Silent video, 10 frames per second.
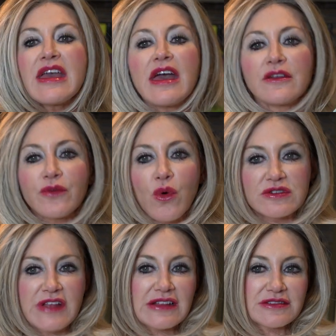and of
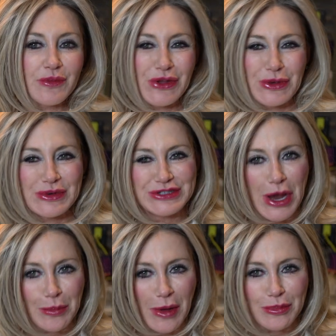course that's something you would
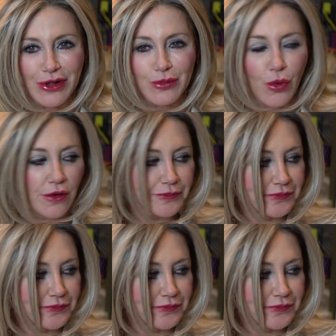check by blood work.